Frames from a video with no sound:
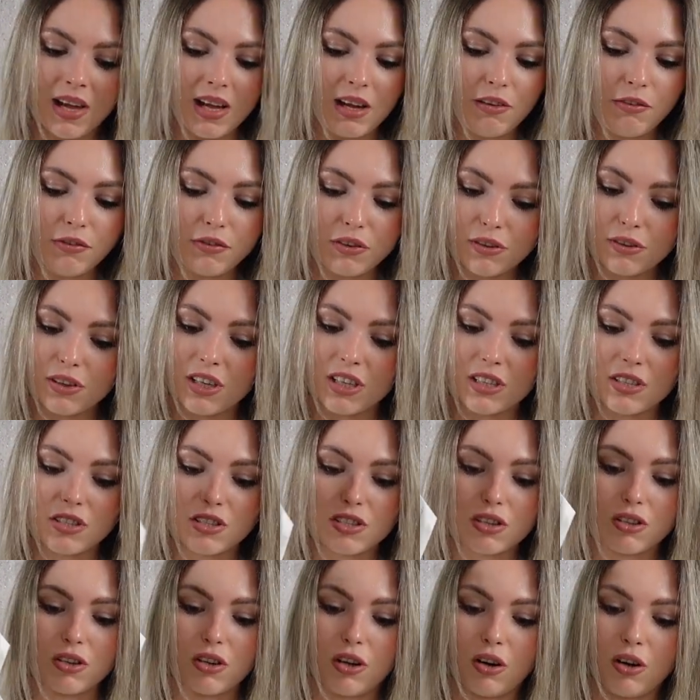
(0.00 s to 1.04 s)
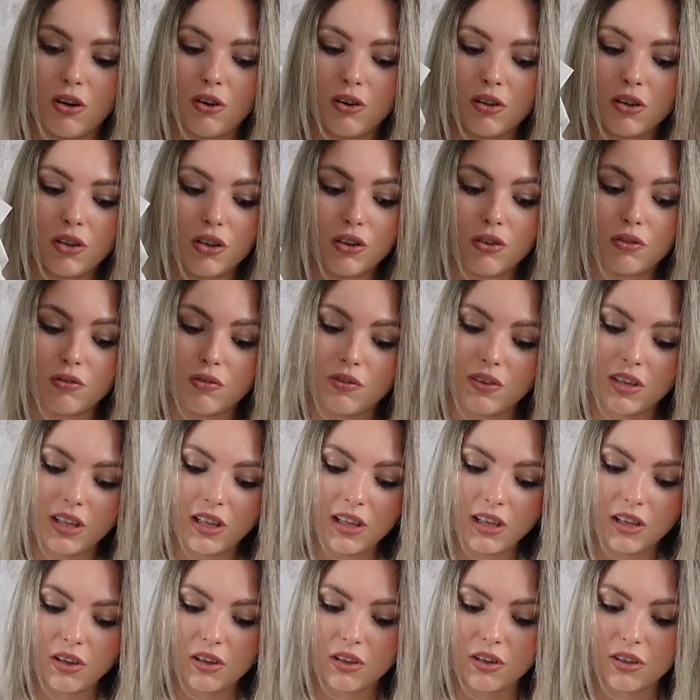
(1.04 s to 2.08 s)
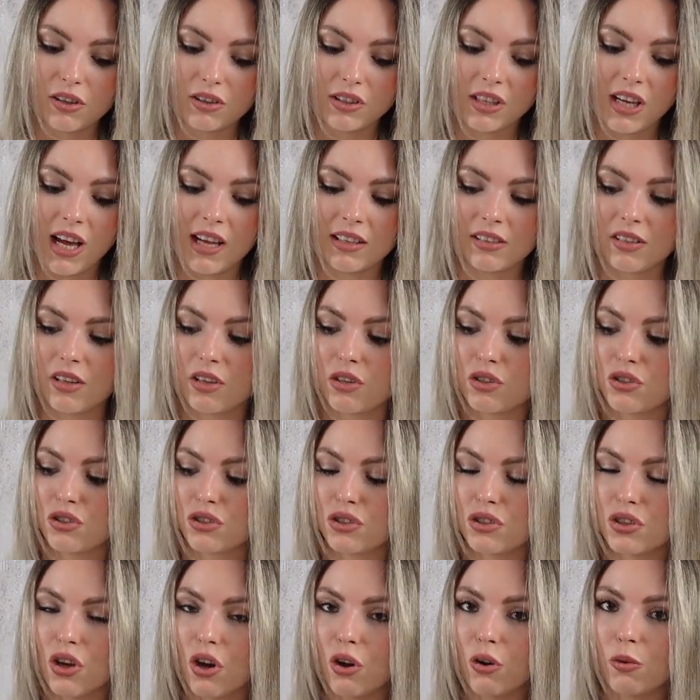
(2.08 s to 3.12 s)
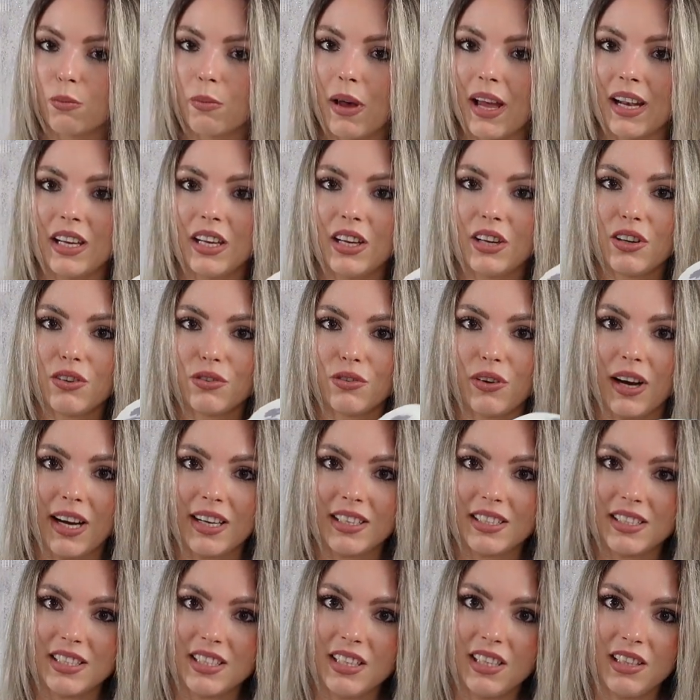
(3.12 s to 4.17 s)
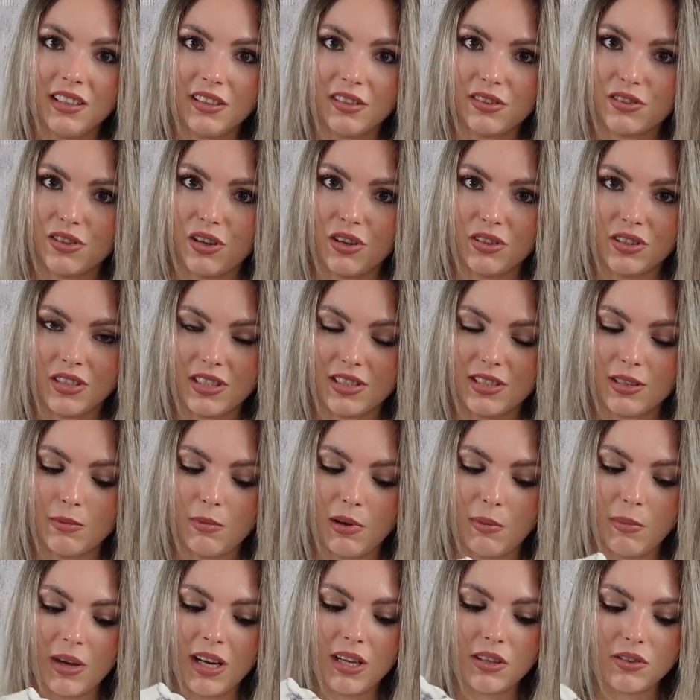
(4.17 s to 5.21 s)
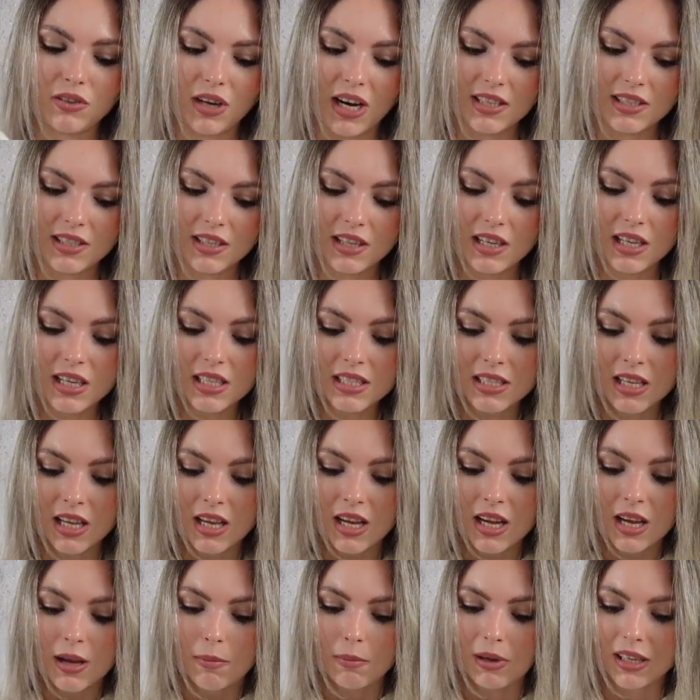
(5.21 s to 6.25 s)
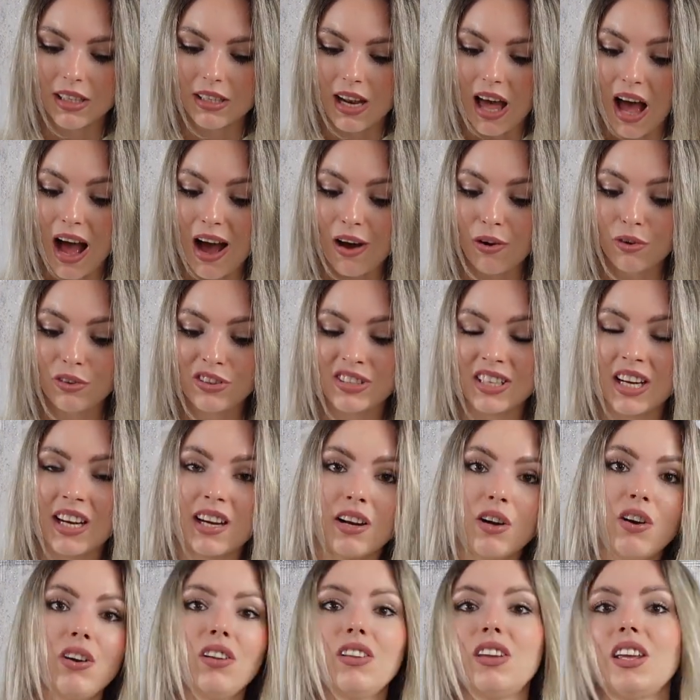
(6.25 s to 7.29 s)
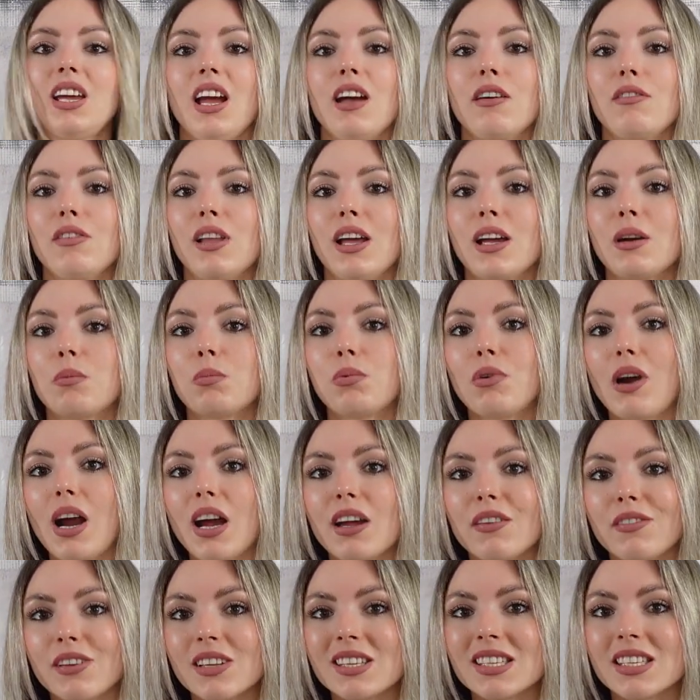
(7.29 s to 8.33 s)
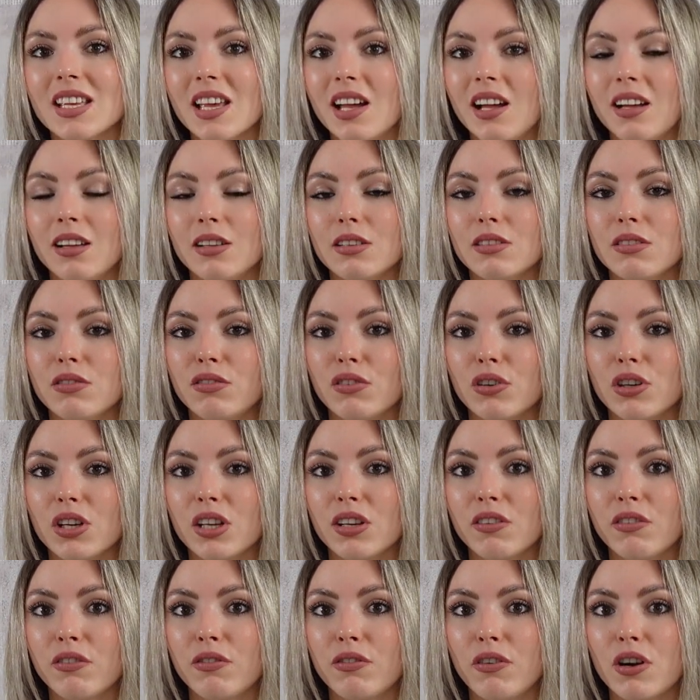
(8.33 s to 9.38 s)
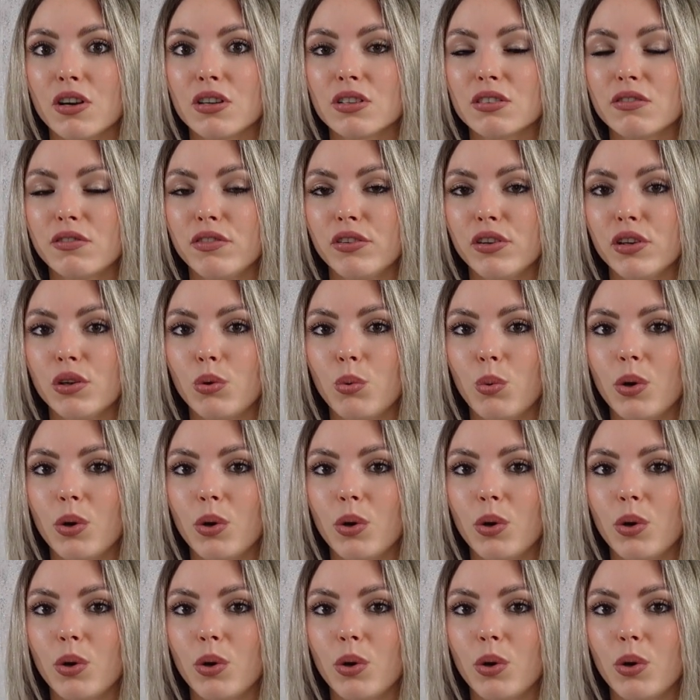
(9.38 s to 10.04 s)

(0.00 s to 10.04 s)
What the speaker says: A few years ago, you really could get so many great deals on Zimmerman dresses, but now they only have like private sales for the first few